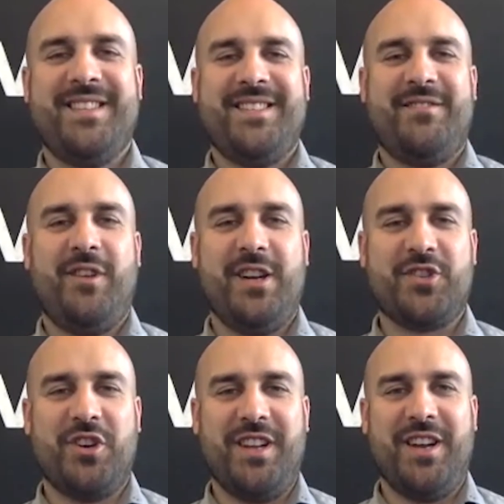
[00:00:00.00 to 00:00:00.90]
Right,
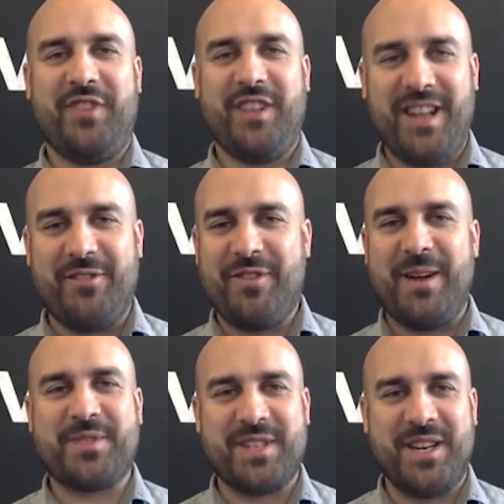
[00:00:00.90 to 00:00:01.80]
Jonny, I think that
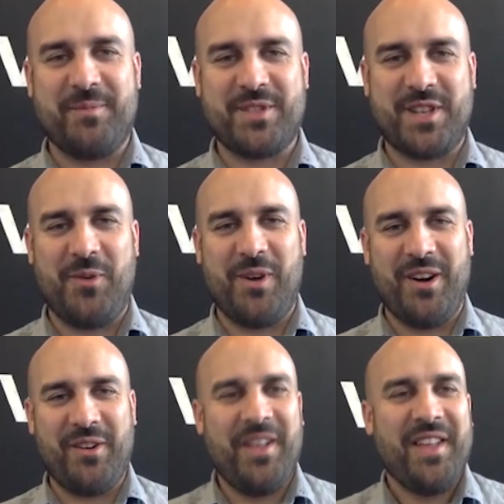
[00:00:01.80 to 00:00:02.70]
wraps it up so
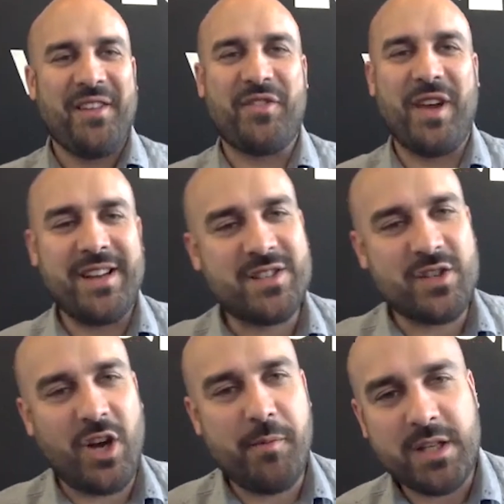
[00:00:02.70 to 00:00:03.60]
well. Thanks
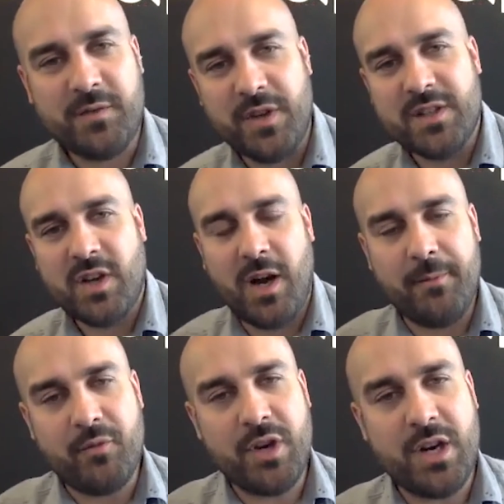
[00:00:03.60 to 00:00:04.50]
so much for your
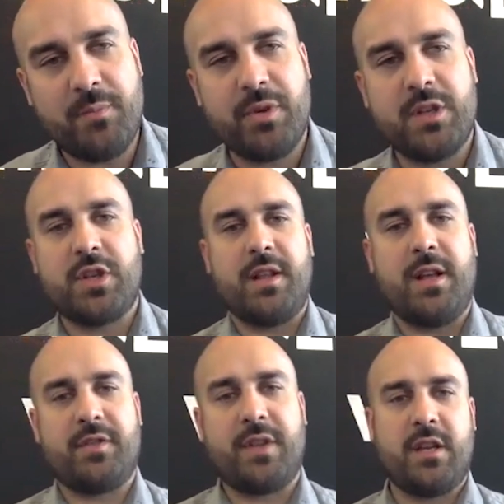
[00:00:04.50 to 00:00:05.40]
time. Really appreciate
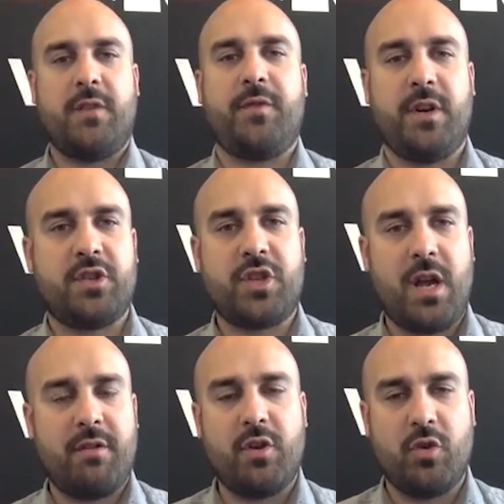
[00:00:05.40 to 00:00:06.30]
that. Thank you for
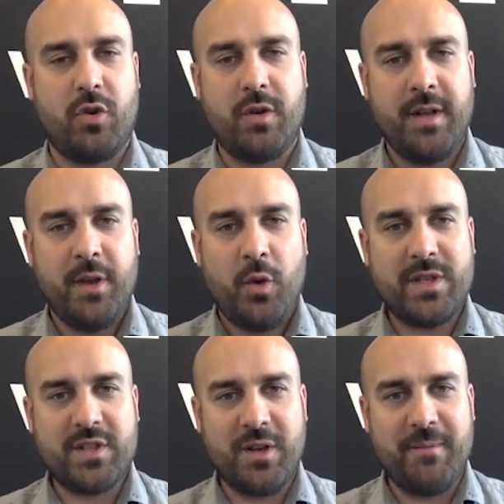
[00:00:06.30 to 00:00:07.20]
sharing your
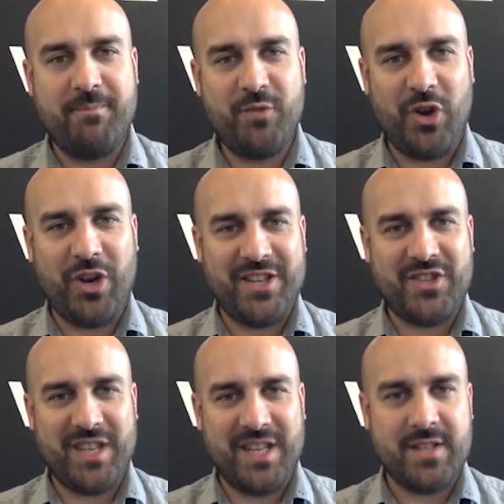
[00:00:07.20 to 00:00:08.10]
wisdom, knowledge,
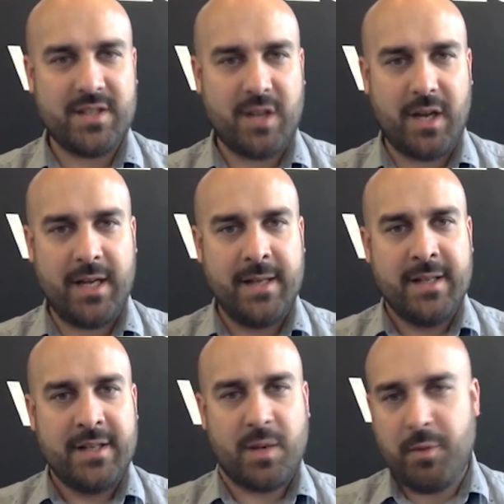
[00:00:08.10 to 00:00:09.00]
insight,
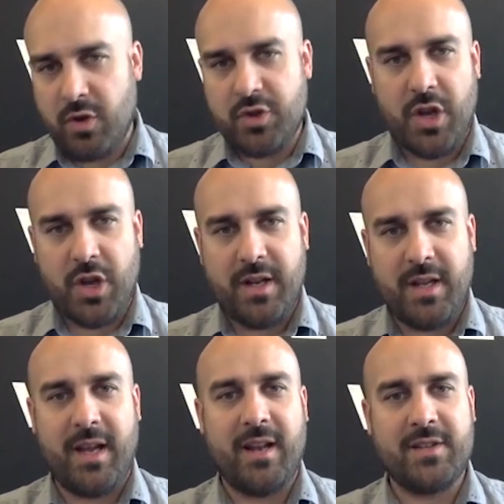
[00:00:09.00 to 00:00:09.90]
some of your journey.
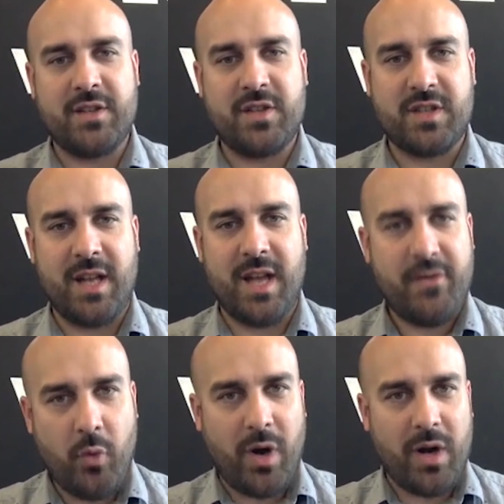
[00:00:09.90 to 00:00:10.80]
And as you said,
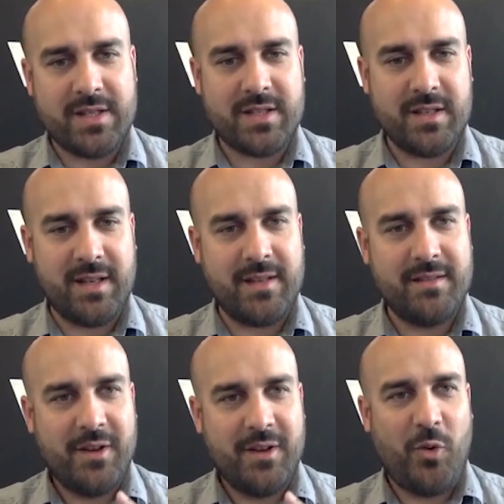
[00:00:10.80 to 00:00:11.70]
everyone listening
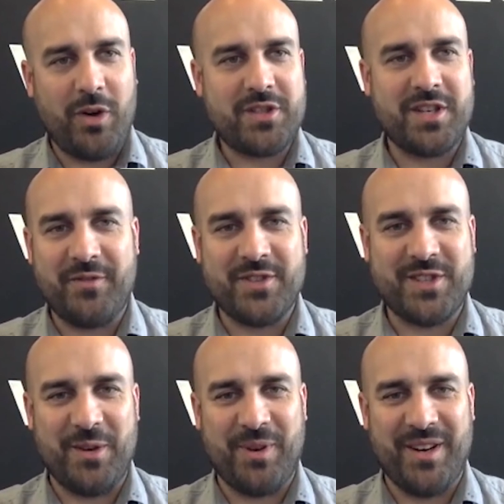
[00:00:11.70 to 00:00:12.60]
in, watch out for
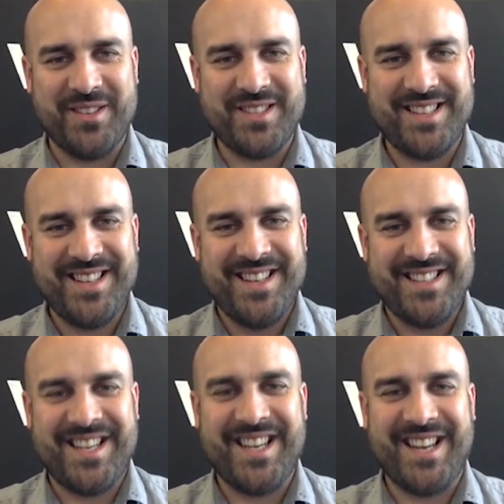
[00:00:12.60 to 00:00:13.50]
SoPost.
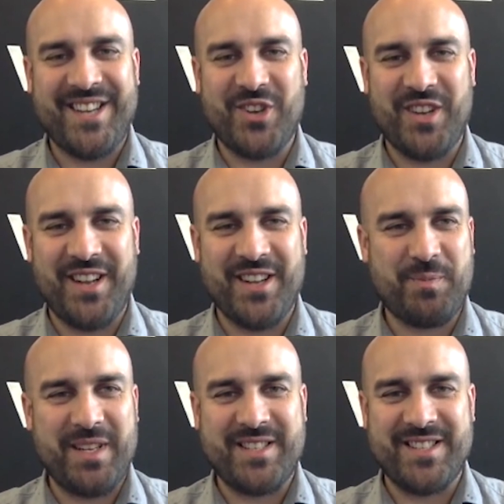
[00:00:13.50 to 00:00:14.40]
Take care, Jonny, and I'll speak to you